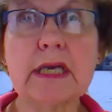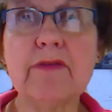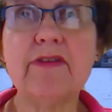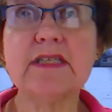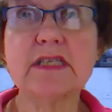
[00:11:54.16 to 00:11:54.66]

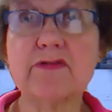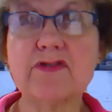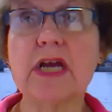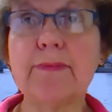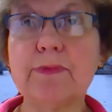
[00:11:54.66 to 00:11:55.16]
events have
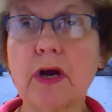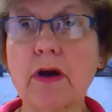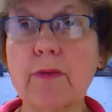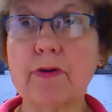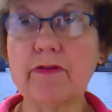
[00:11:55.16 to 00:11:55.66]
shaped
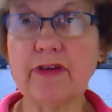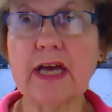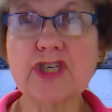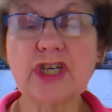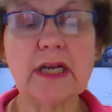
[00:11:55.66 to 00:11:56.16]
our
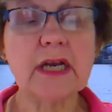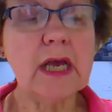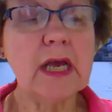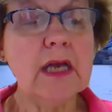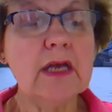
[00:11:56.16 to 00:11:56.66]
profession.
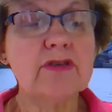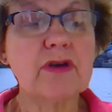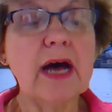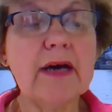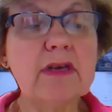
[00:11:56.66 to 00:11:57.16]

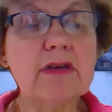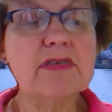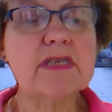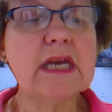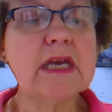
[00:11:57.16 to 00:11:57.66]
So how do you
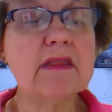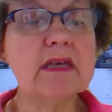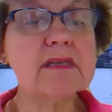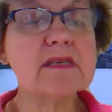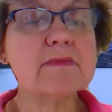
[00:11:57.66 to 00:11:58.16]
see
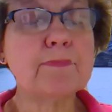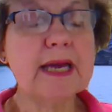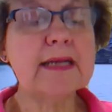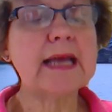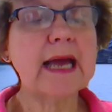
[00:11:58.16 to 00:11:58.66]
this
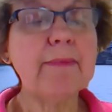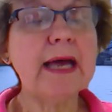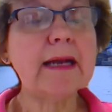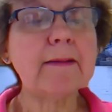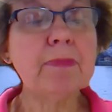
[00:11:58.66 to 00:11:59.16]

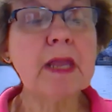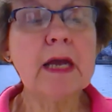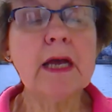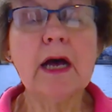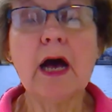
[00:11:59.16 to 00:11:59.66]
pandemic
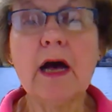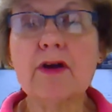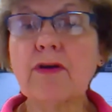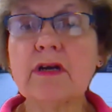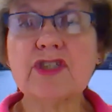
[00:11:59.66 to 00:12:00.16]

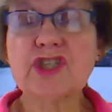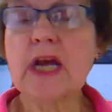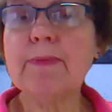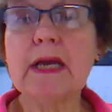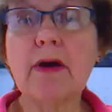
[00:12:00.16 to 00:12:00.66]

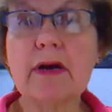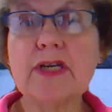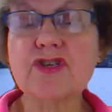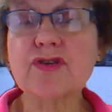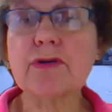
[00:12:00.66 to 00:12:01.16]
shaping our
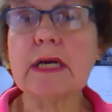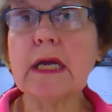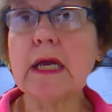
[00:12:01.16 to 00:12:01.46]
history,